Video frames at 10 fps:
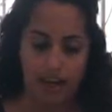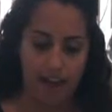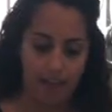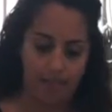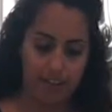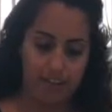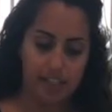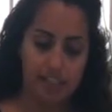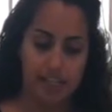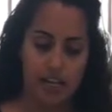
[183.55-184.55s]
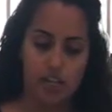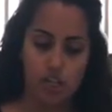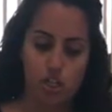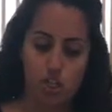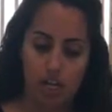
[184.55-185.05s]
heavy
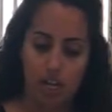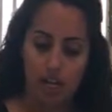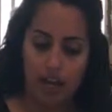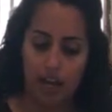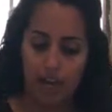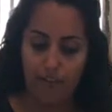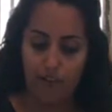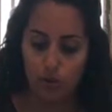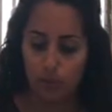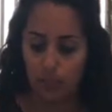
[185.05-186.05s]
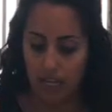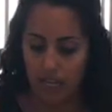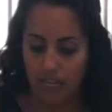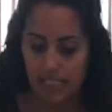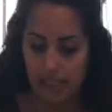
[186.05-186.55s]
dish. If you'd
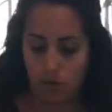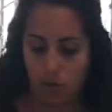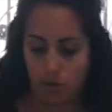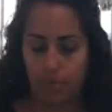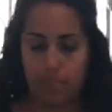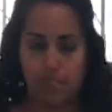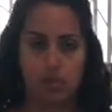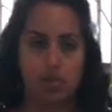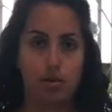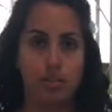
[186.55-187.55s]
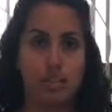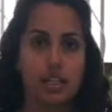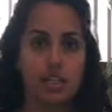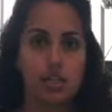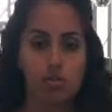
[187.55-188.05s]
like to incorporate some protein
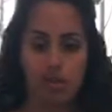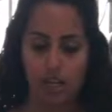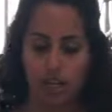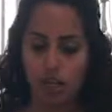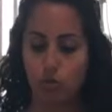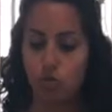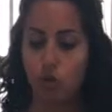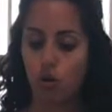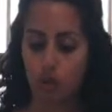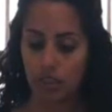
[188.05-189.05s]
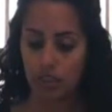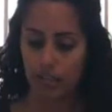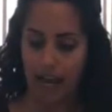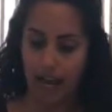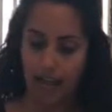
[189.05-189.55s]
into it, you totally
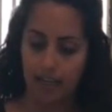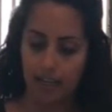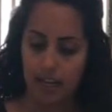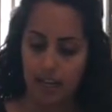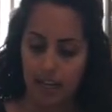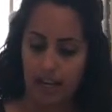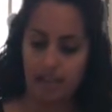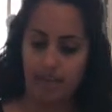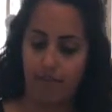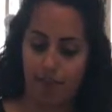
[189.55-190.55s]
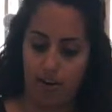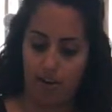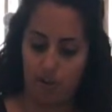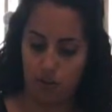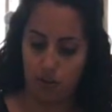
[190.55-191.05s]
can. It's very
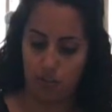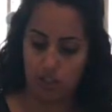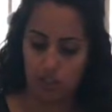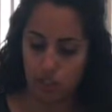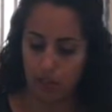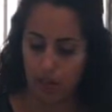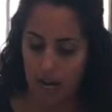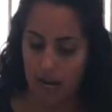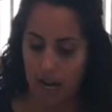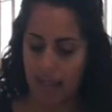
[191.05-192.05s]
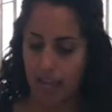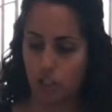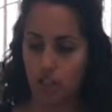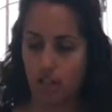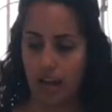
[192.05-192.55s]
versatile. So I
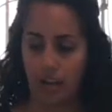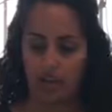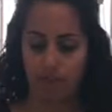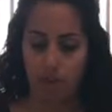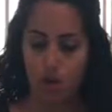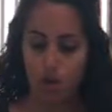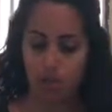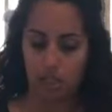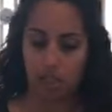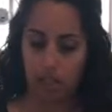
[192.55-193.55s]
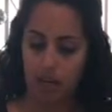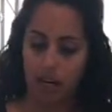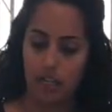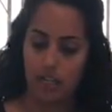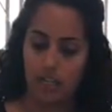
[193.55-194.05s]
actually have with
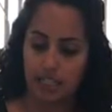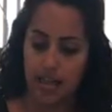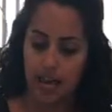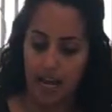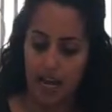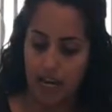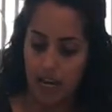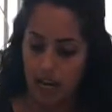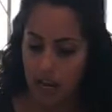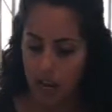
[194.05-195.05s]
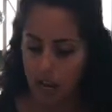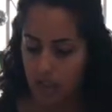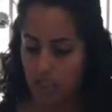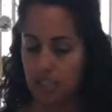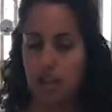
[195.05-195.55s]
me today
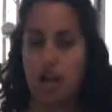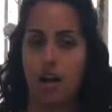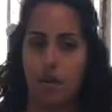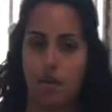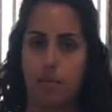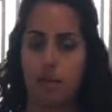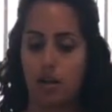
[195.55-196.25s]
some